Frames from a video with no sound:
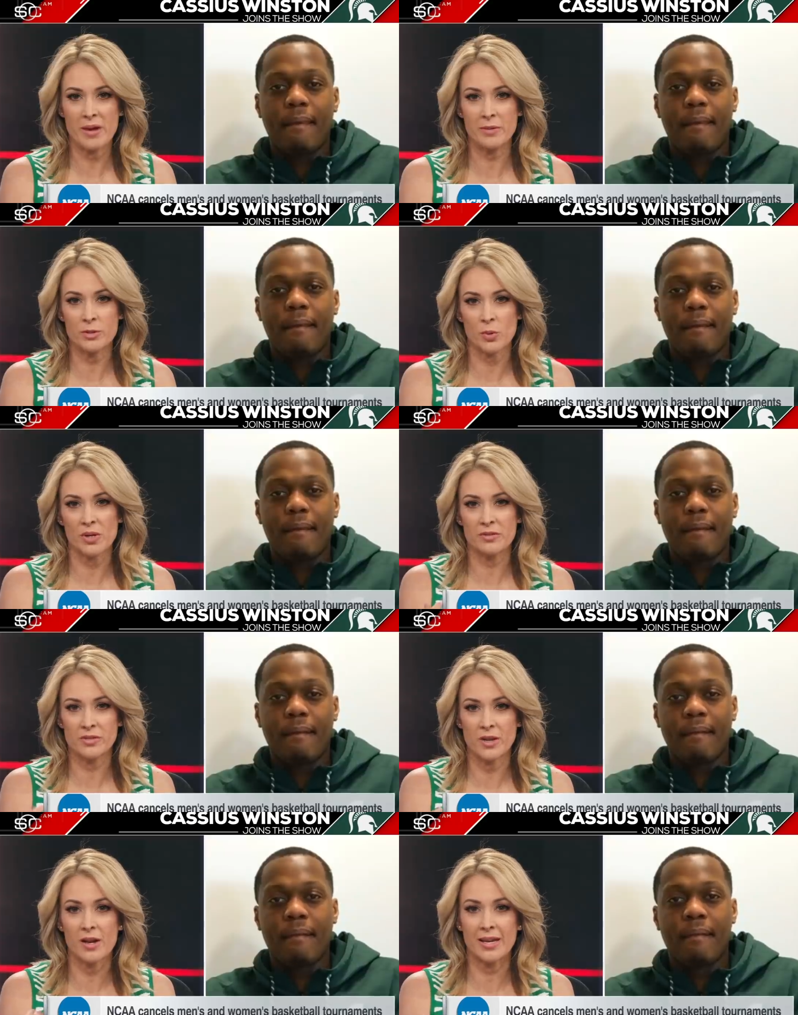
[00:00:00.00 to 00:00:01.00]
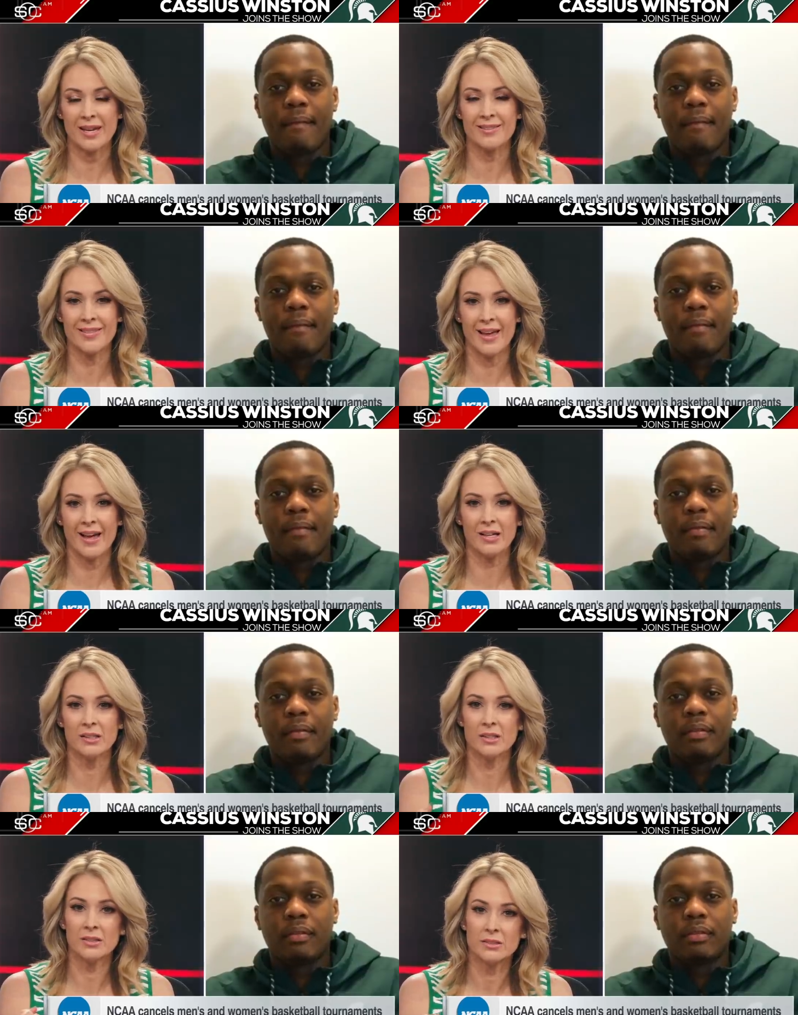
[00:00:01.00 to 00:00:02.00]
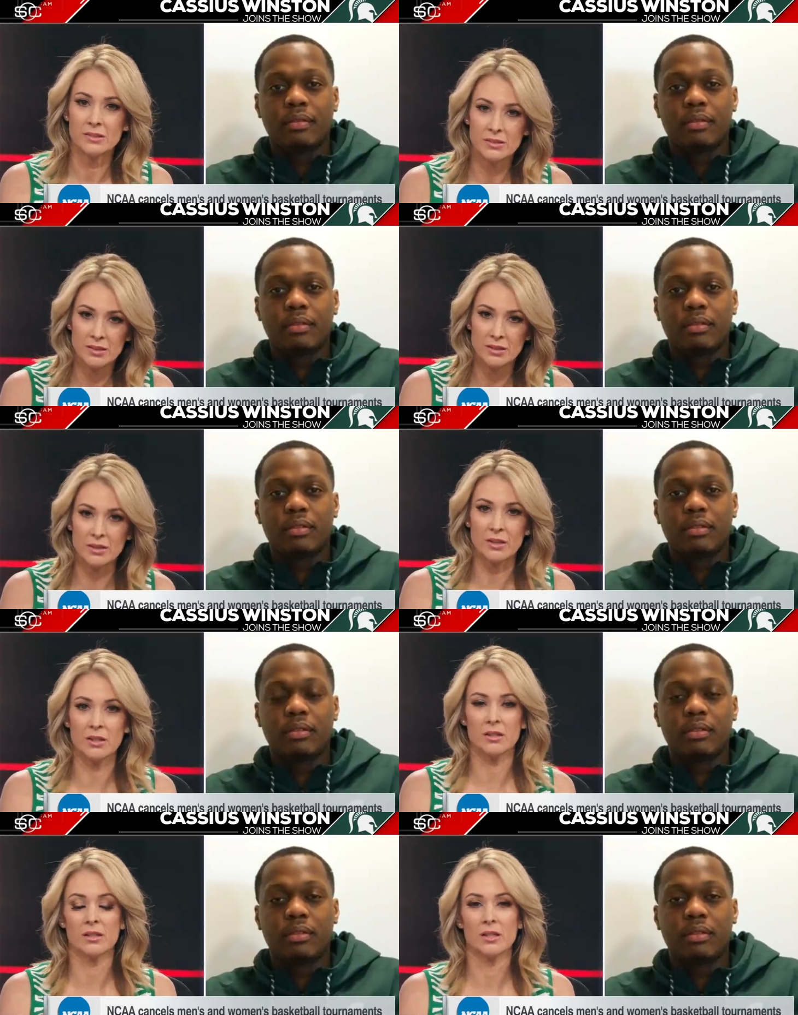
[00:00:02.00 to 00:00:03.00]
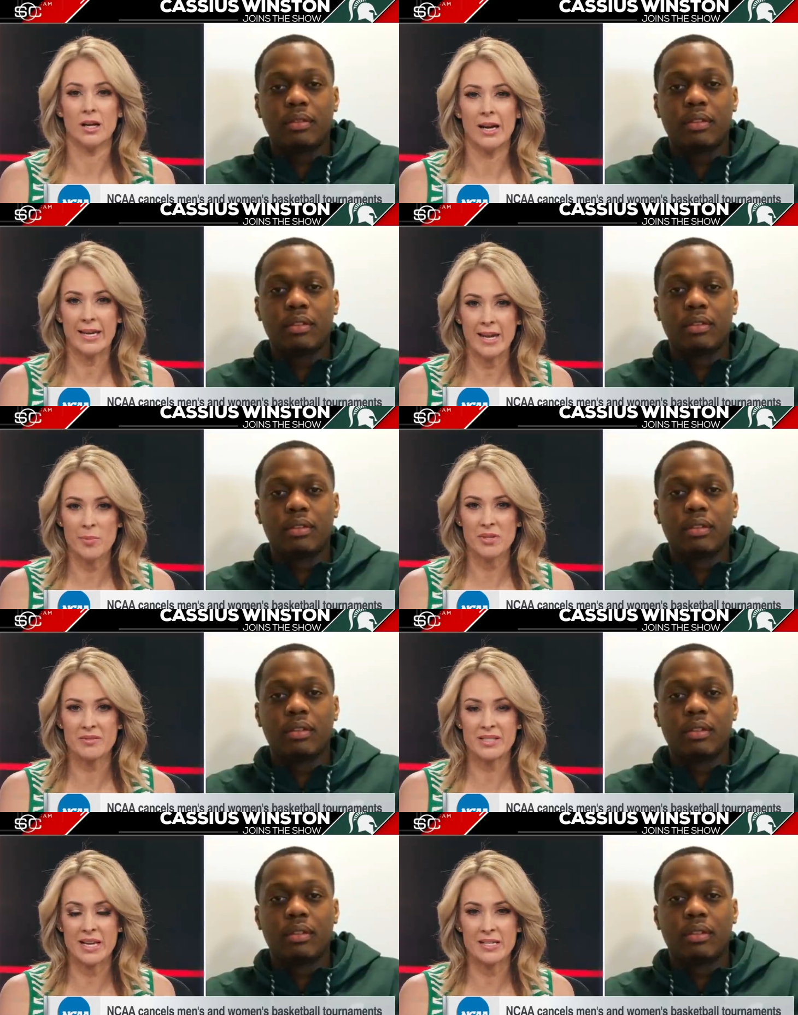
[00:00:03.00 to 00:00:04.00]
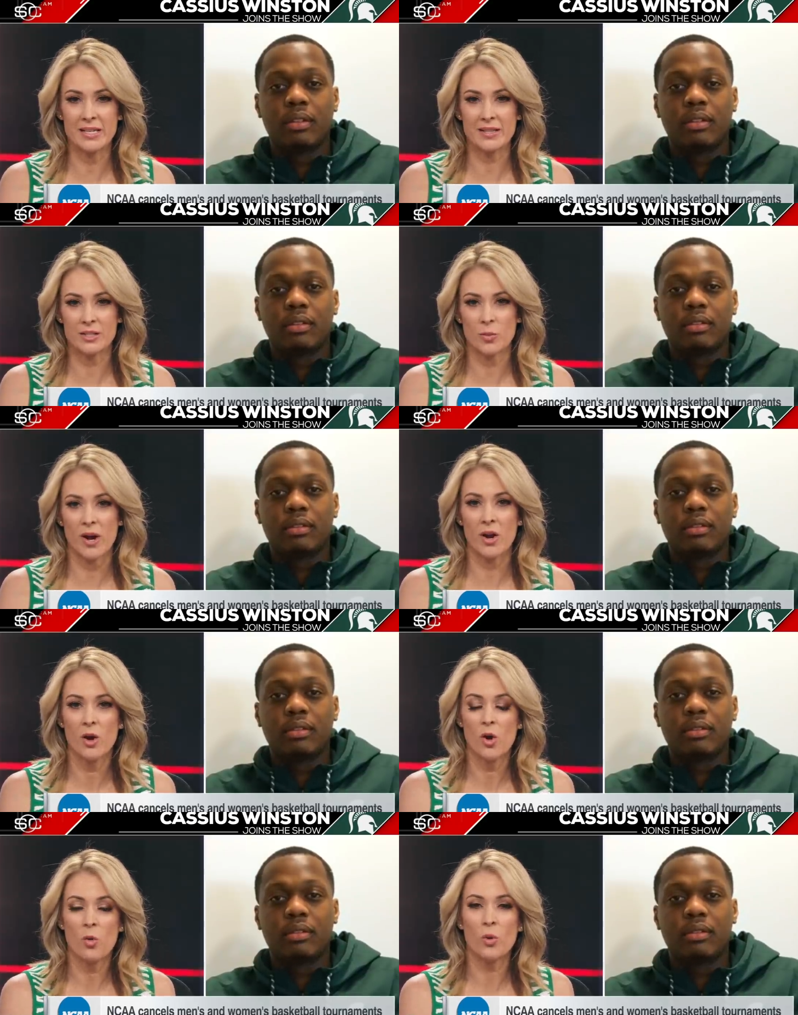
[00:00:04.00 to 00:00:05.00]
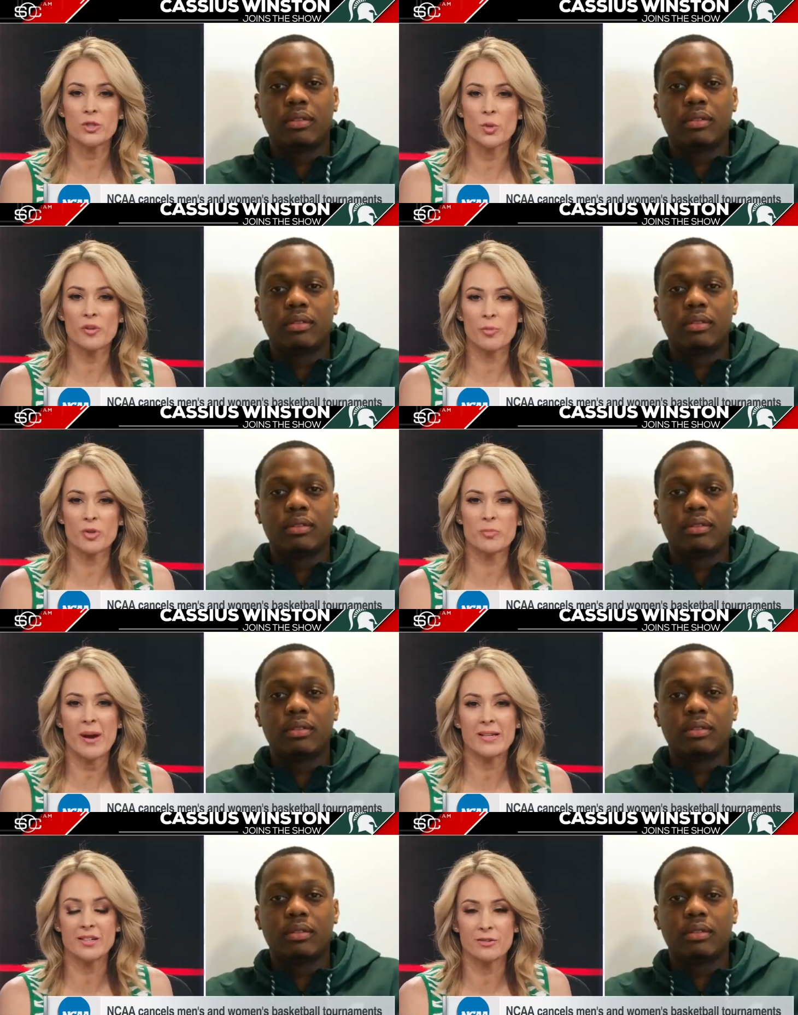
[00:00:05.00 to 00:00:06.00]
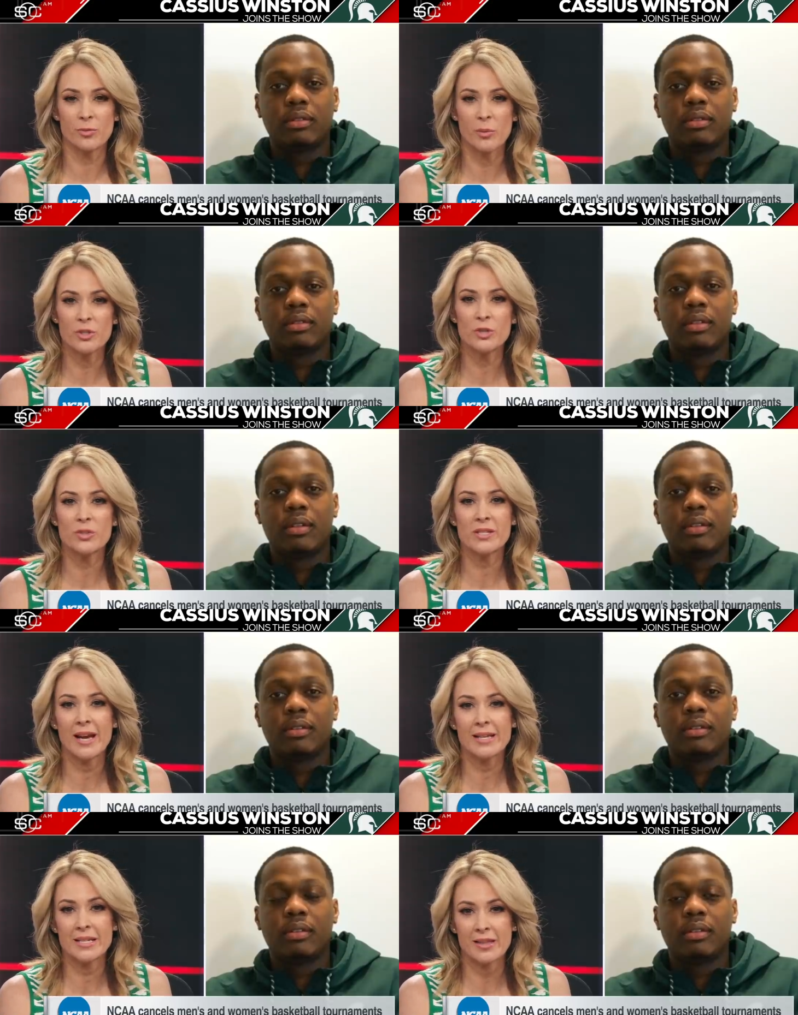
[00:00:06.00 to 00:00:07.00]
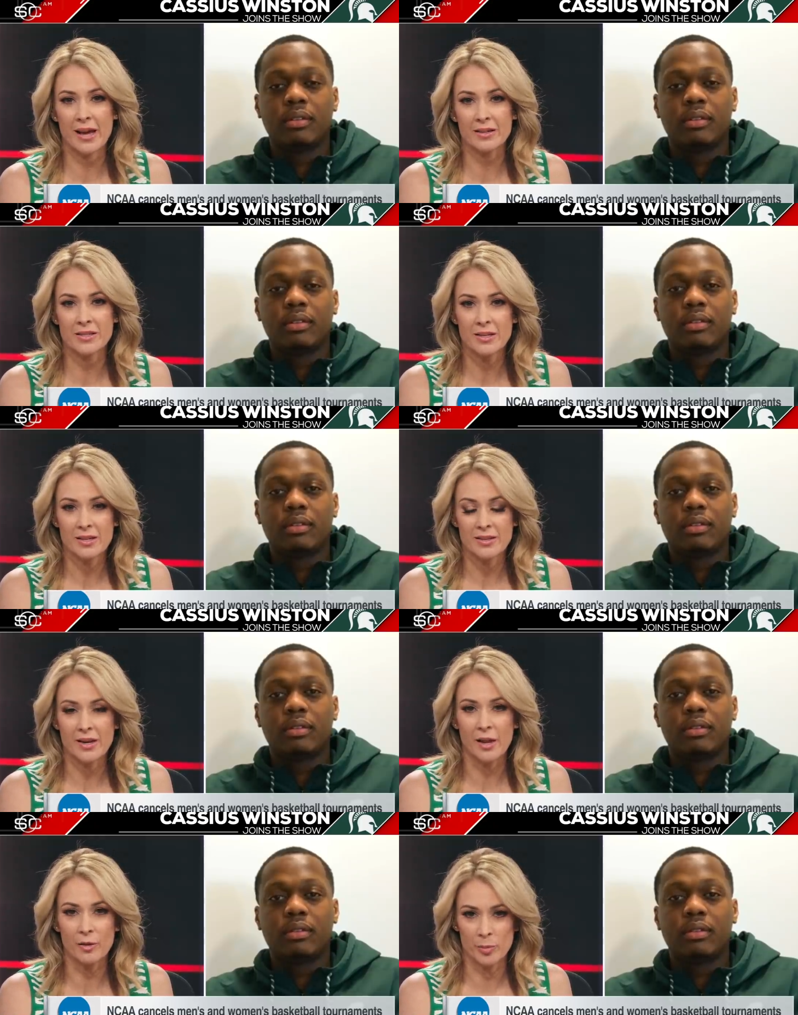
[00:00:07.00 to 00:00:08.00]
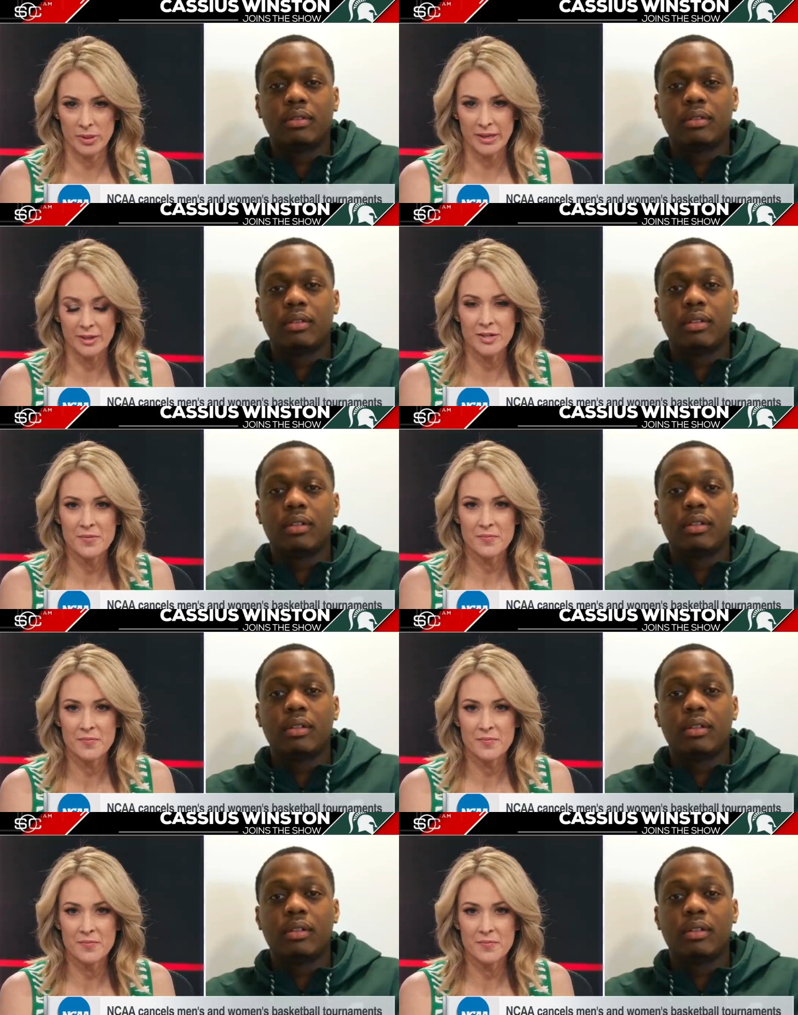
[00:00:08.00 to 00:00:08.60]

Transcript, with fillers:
Speaker 1: be sort of stuck in that? Oh, I can't believe it's ending this way. What sort of perspective, what would you say to that, that other player?